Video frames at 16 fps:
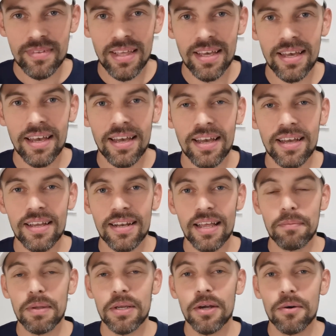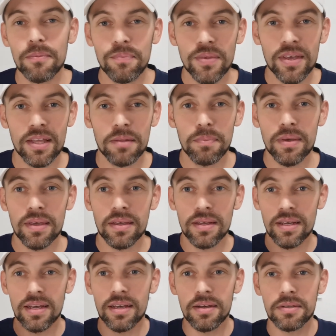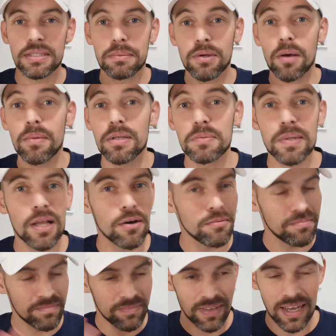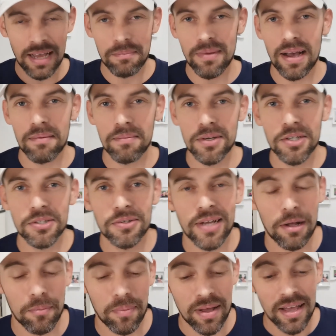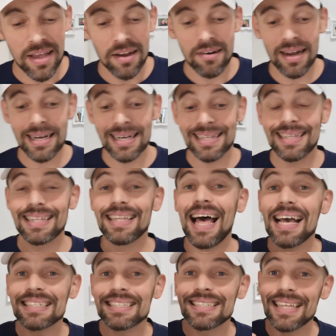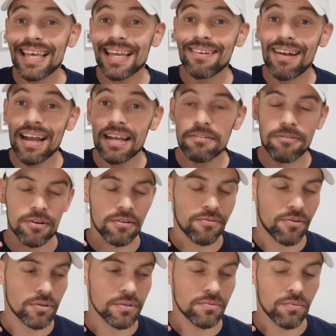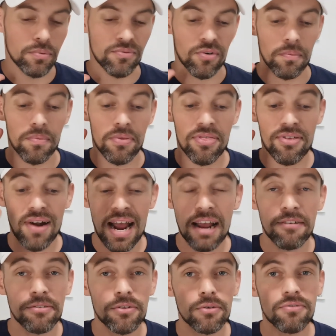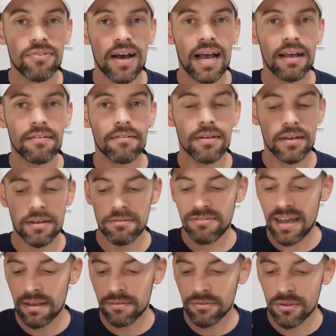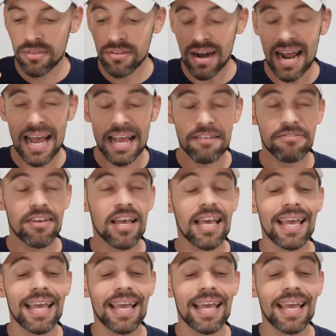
let me know. Hit me some comments below. I'm good to help, right? And the last thing, right, from thrive to five to thrive